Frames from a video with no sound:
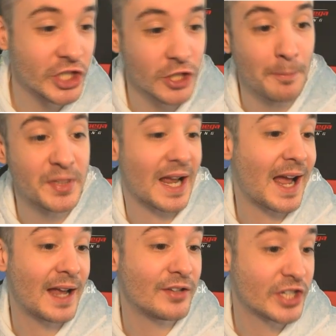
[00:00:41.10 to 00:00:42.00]
subbed
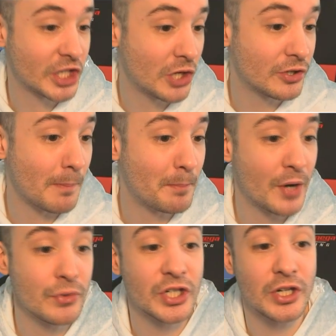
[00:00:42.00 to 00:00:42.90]
and turned on
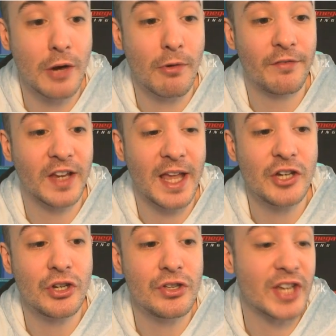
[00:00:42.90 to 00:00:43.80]
post
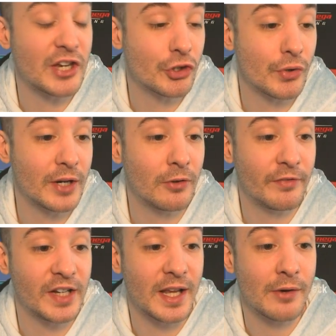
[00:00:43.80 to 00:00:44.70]
notifications, enjoying all
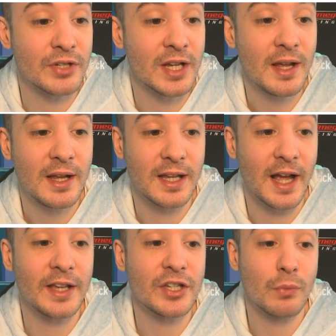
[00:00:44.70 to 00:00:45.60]
videos.
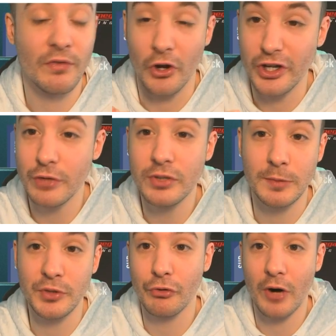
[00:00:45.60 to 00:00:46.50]
Guys, we've got a new
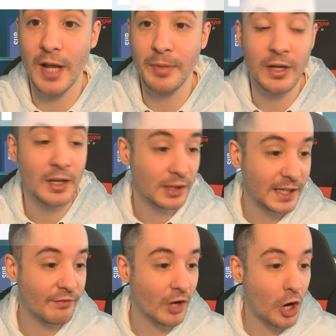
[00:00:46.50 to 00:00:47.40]
subscriber,
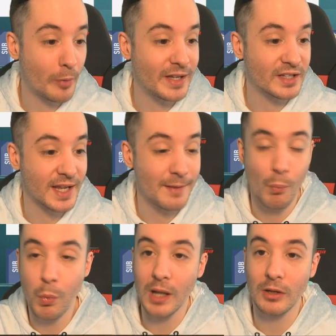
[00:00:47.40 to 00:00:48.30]
leave a comment
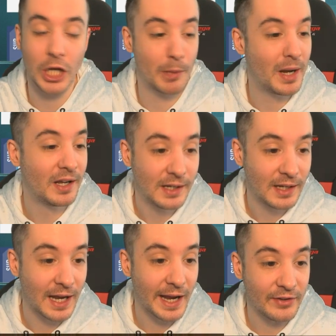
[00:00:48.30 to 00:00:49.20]
saying welcome,
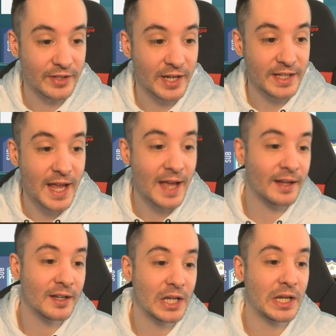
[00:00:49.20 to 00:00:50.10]
and uh,
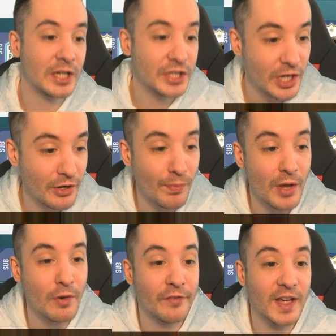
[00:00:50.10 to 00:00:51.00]
yeah, Turn on
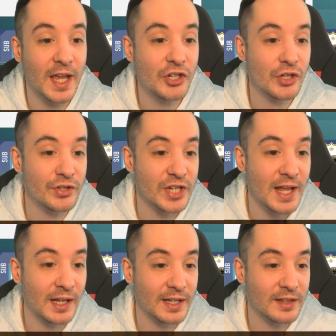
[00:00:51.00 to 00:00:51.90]
notifications,
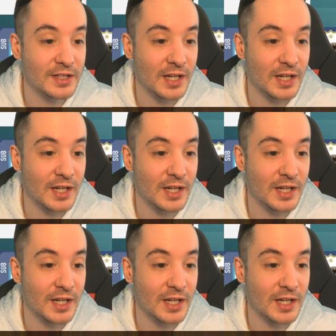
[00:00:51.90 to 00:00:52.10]
yeah, like this